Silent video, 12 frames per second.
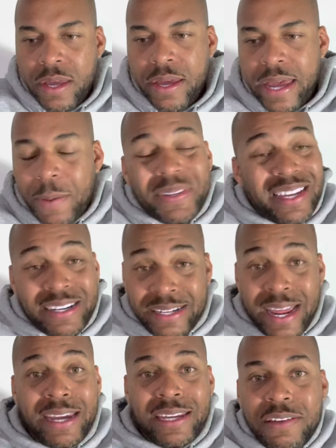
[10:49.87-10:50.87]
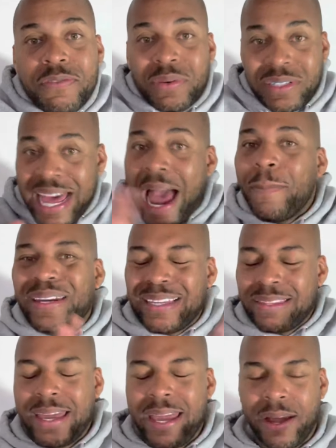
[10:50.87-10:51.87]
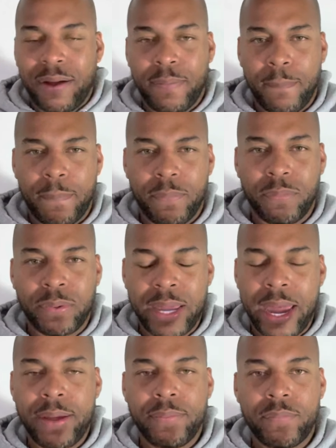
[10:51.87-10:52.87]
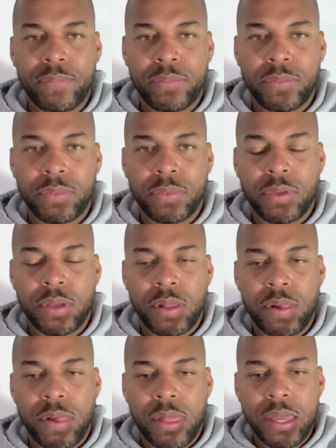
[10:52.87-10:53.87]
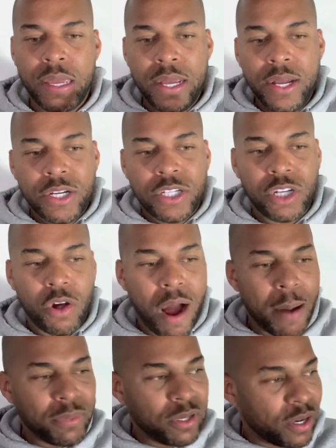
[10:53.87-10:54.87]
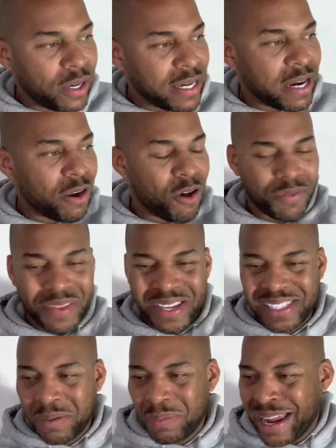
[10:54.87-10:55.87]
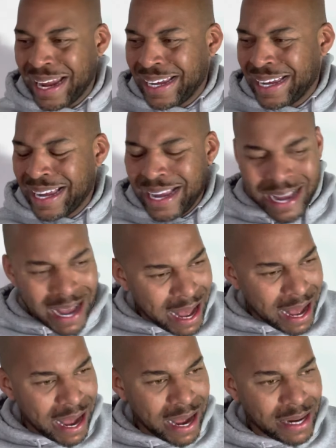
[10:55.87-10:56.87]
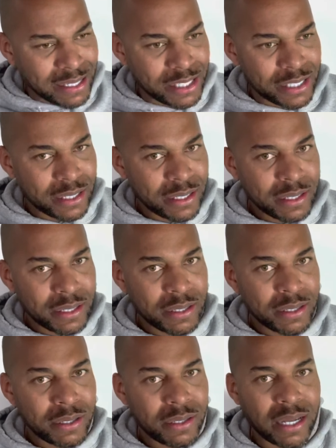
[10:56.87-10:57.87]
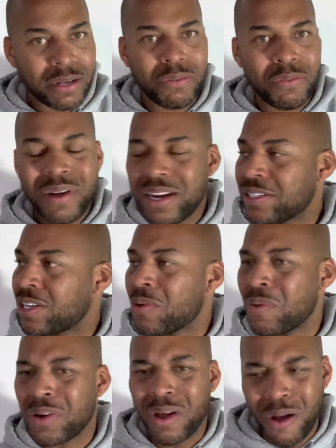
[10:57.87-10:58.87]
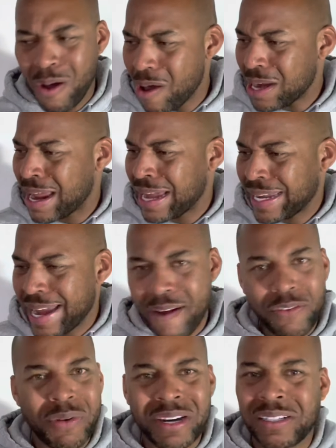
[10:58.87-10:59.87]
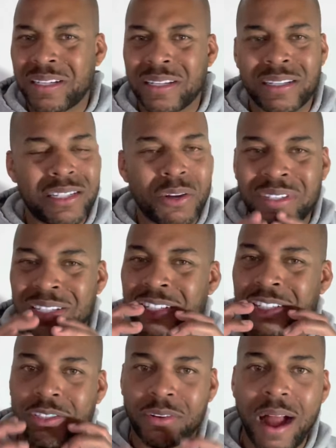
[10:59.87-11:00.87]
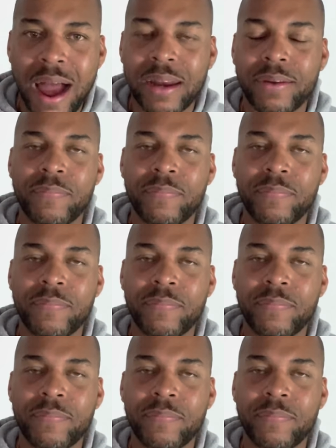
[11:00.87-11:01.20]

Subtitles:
Everything negative was happening there, okay? So I'm looking at all this and I'm like, gosh, like what is going on? Like everyone is just so distraught.